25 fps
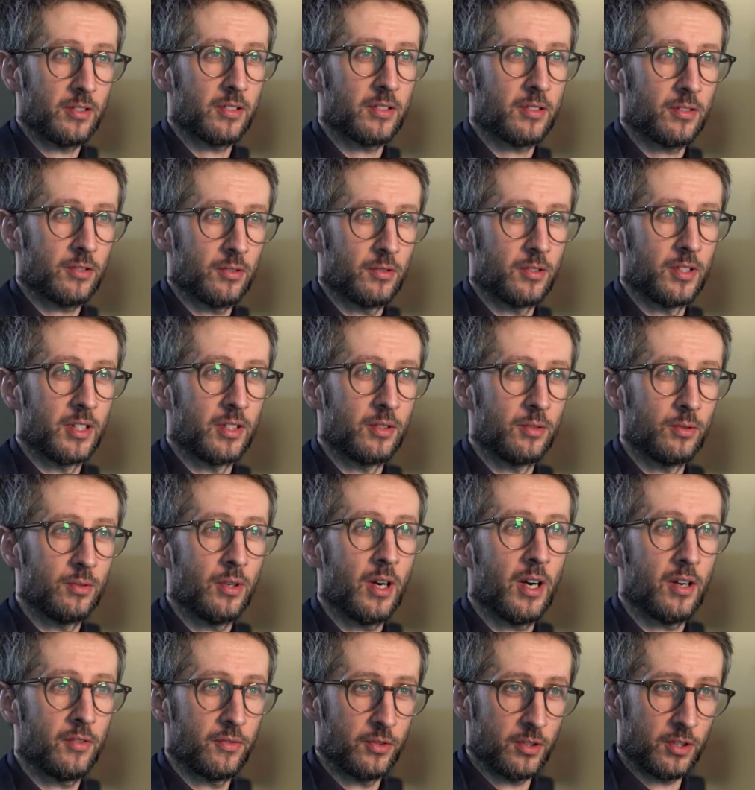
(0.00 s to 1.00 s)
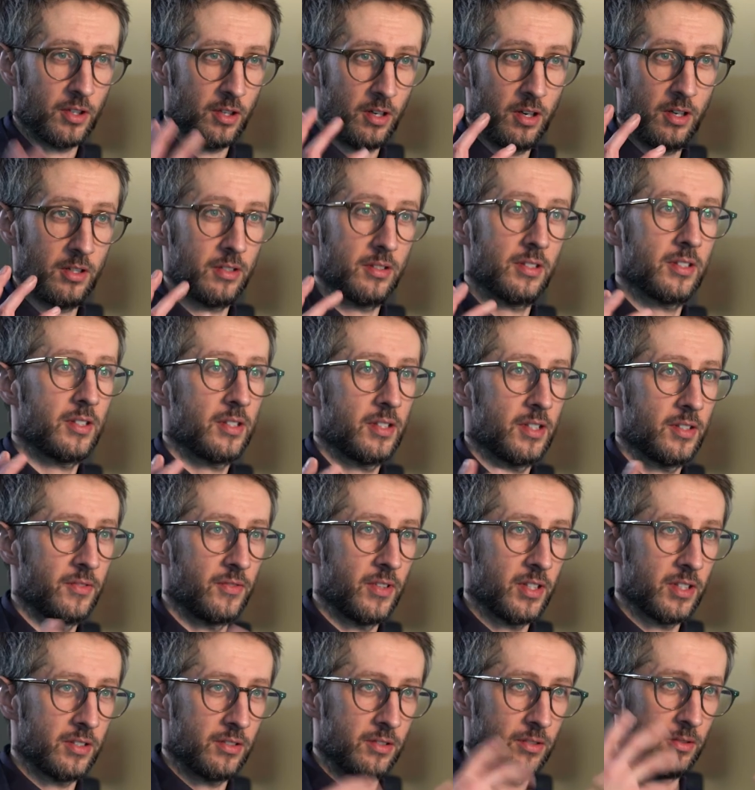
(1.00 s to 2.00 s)
So they do have a clot and
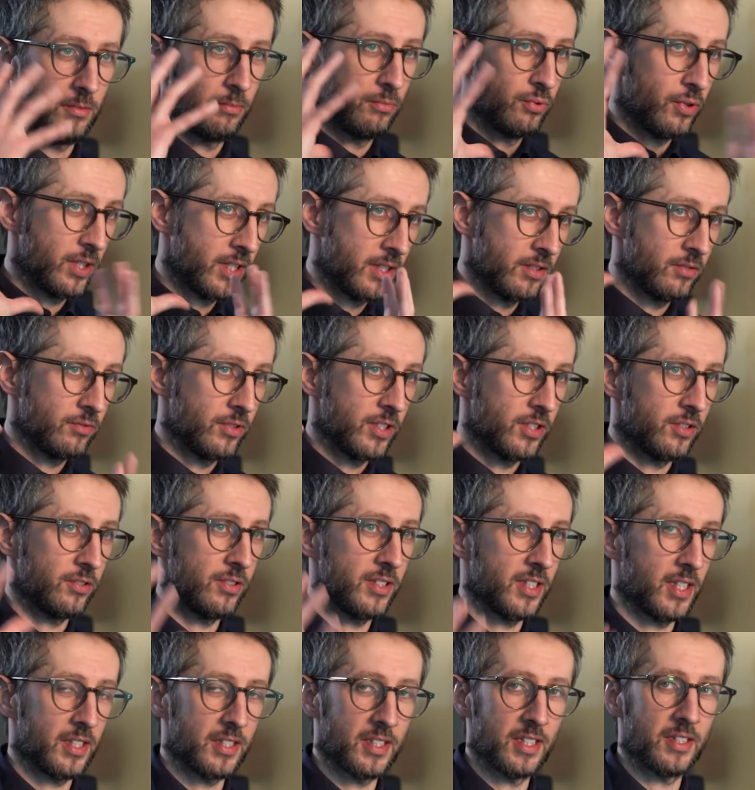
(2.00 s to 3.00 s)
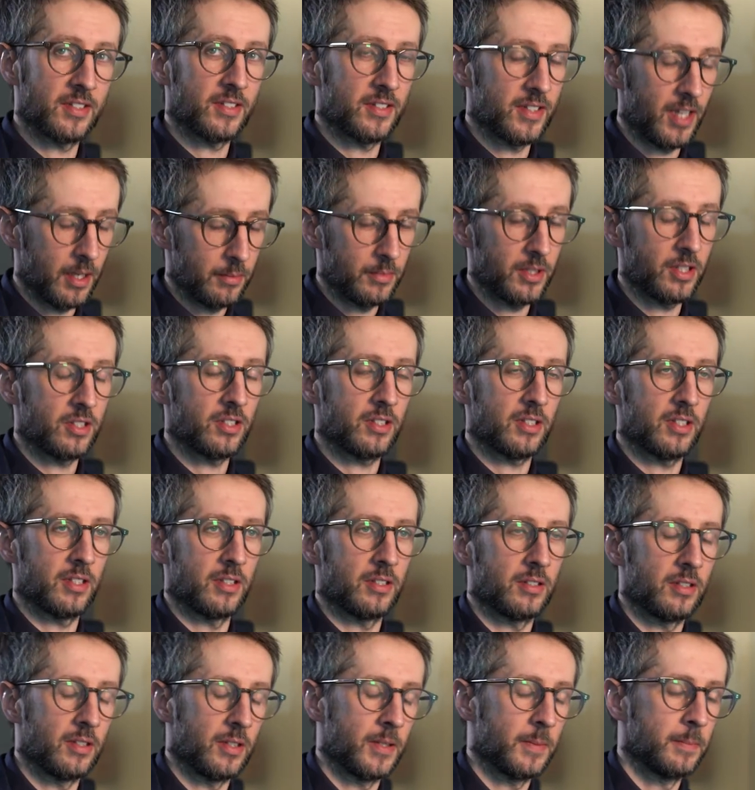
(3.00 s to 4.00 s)
there is a brain region that gets damaged.
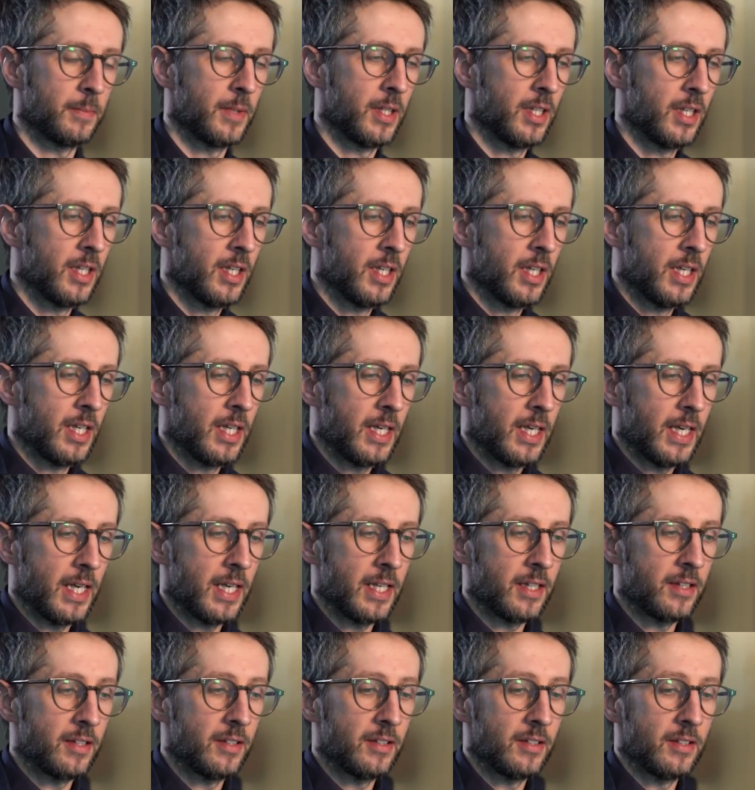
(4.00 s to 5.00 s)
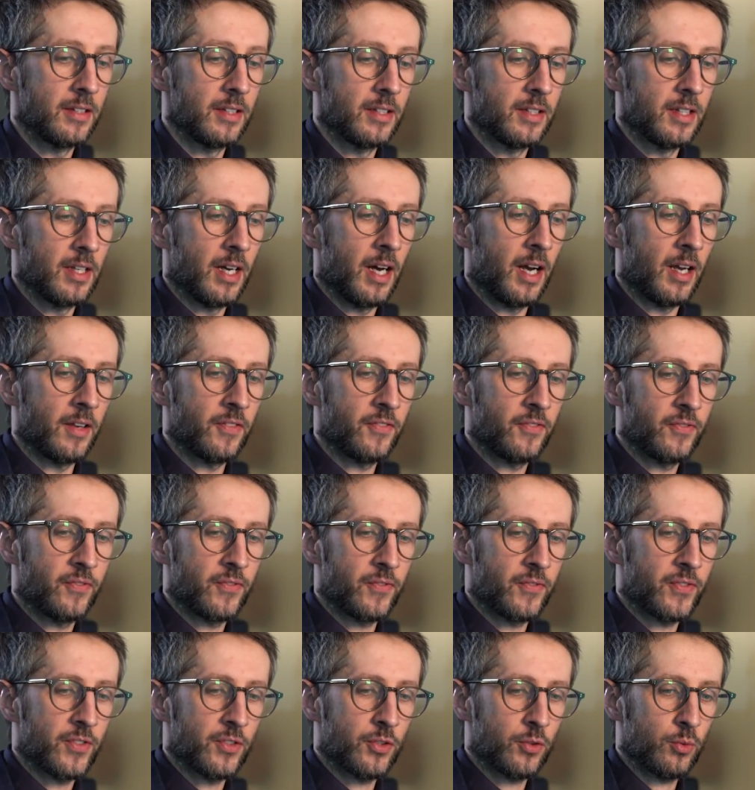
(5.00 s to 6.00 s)
And I've
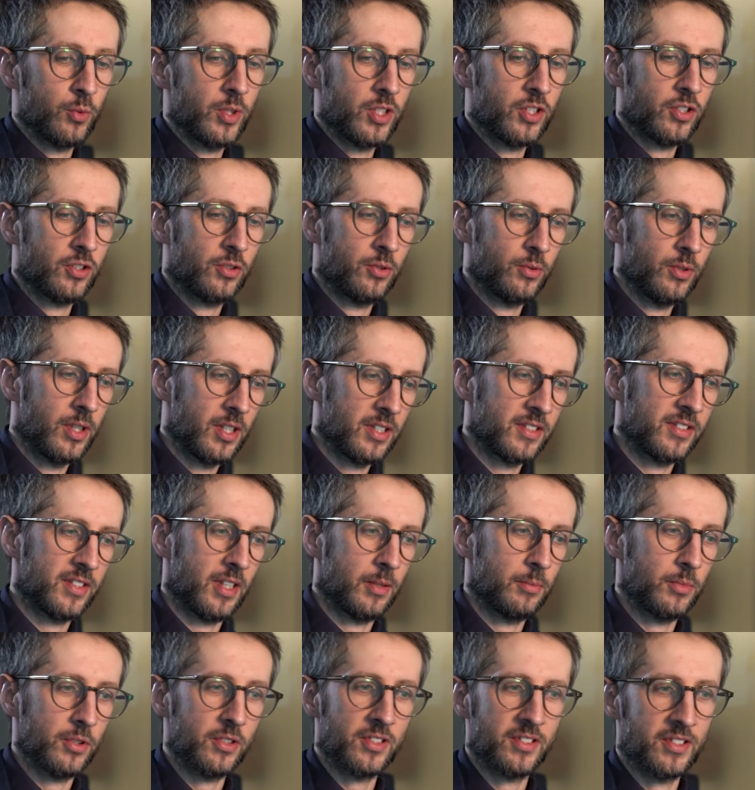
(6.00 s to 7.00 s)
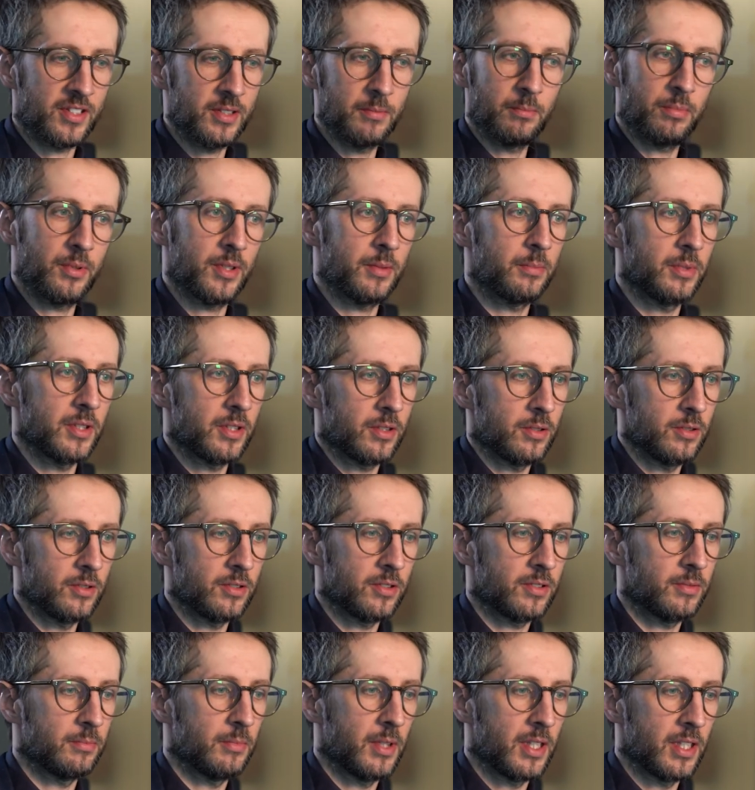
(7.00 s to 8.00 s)
switched to Alzheimer's simply
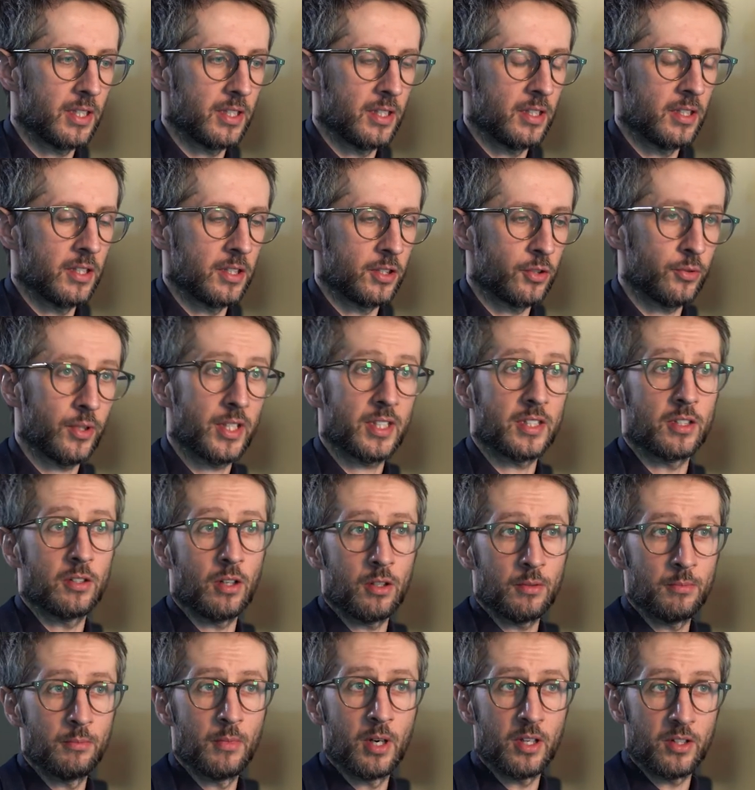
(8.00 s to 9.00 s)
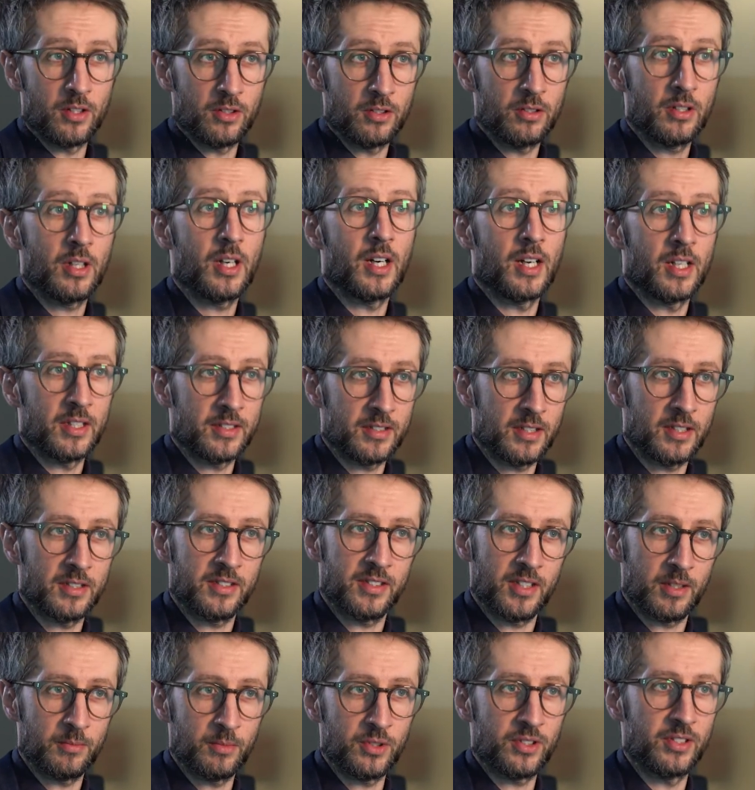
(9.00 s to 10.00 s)
because my great-grandmother has
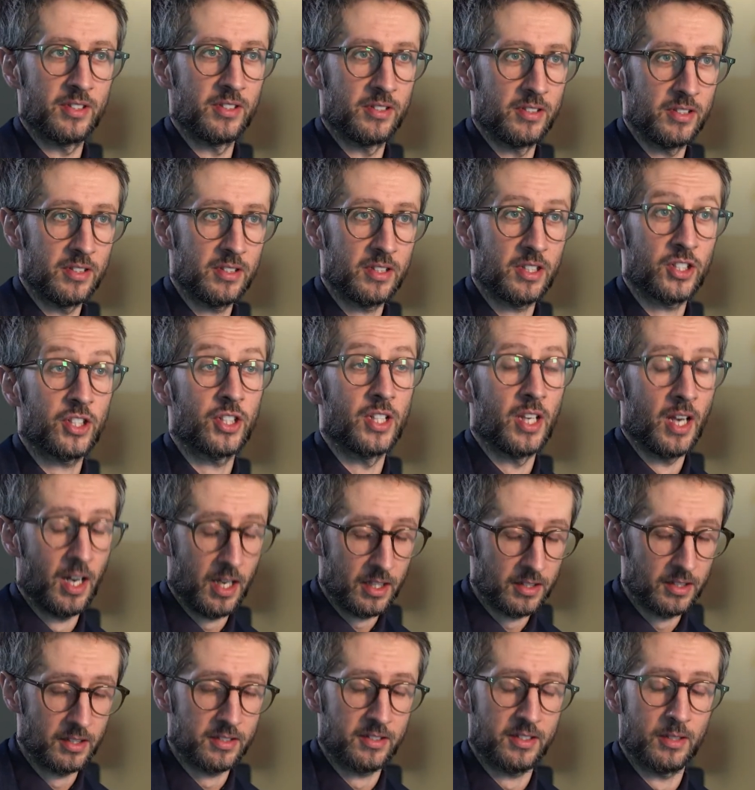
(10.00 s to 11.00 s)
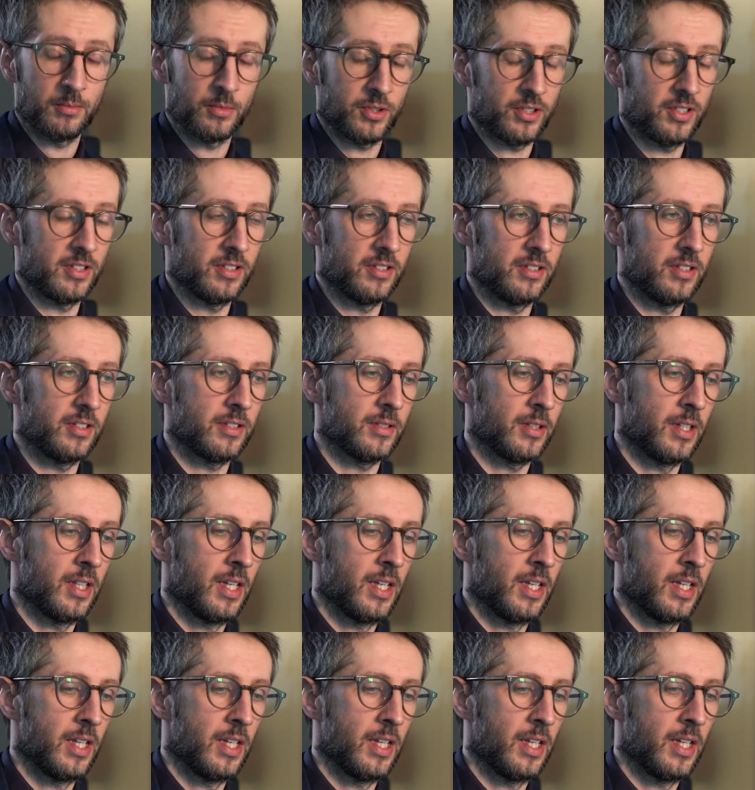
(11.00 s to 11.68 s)
Alzheimer's disease. She had Alzheimer's disease.